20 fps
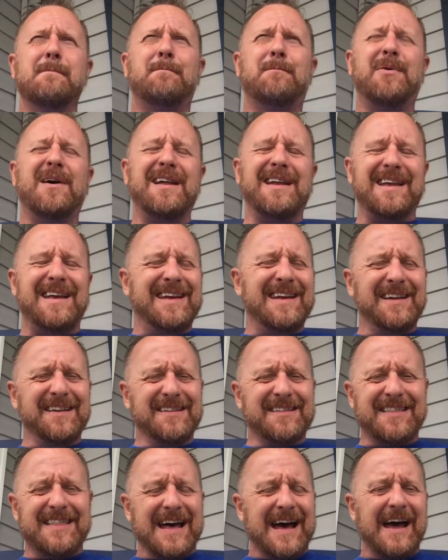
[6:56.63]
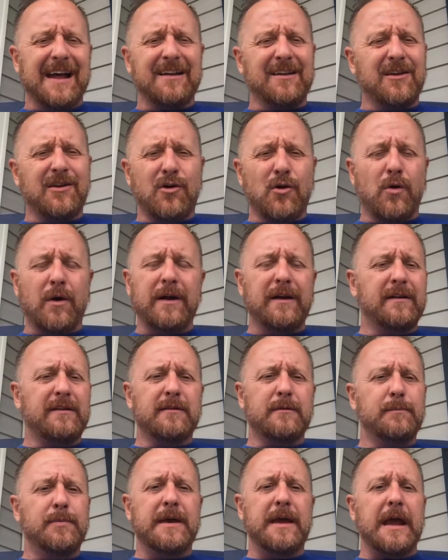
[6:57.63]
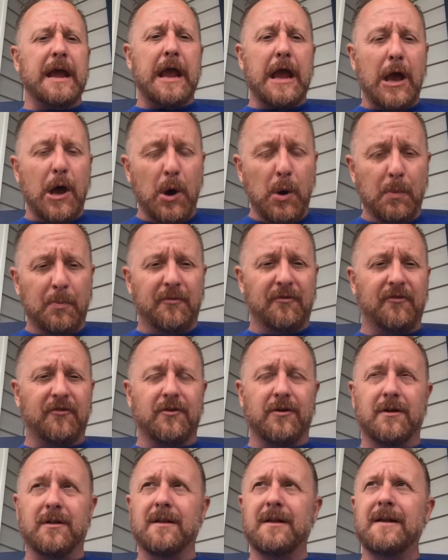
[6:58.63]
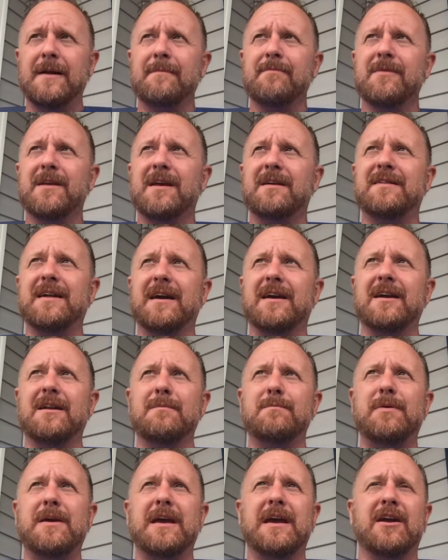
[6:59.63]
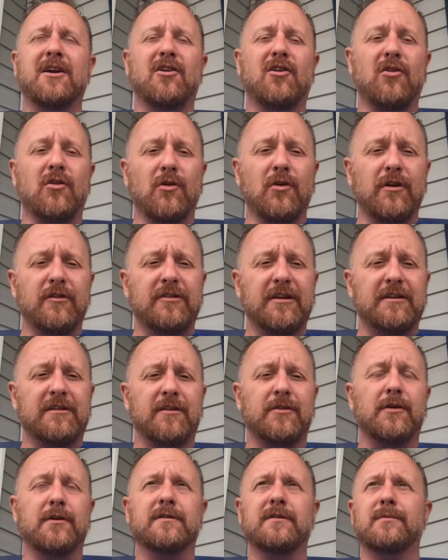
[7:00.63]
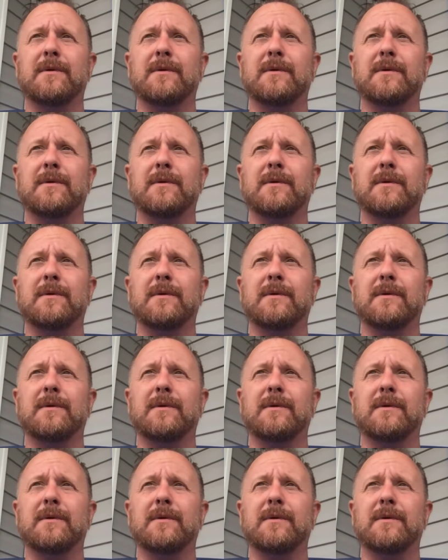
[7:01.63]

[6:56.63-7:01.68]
But is that going to be helpful? Is that going to be encouraging to those